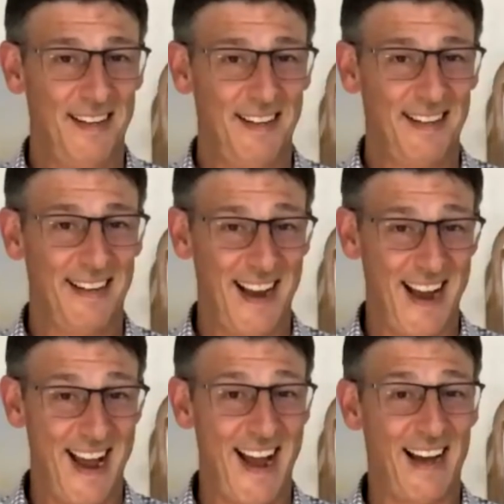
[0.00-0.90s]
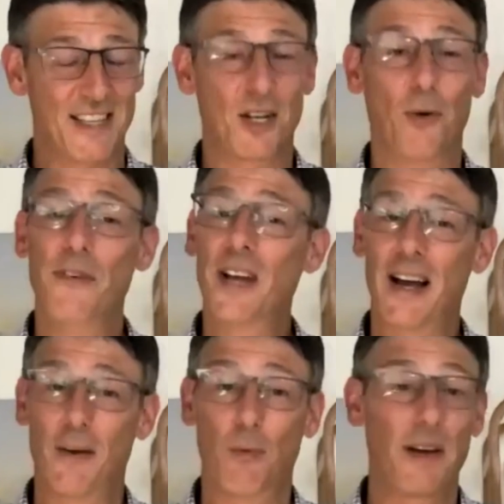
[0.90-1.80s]
Yeah. So we've
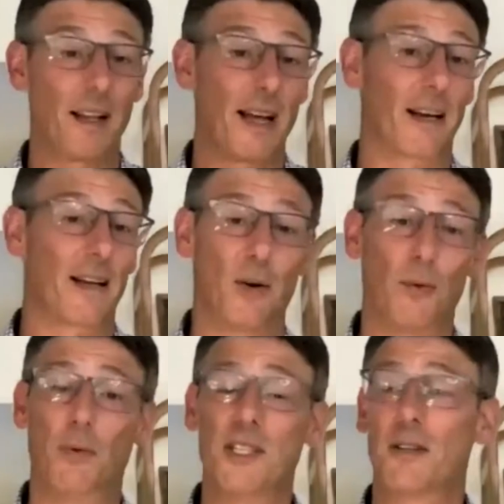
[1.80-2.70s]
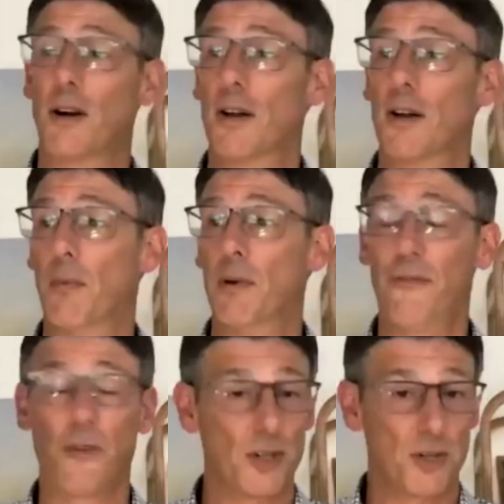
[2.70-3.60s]
got a lot of, we started when
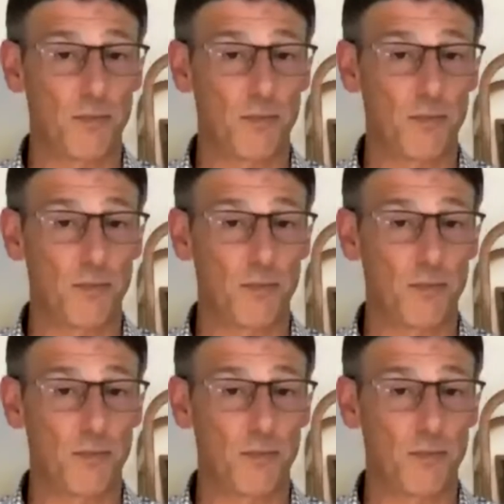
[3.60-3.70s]
we first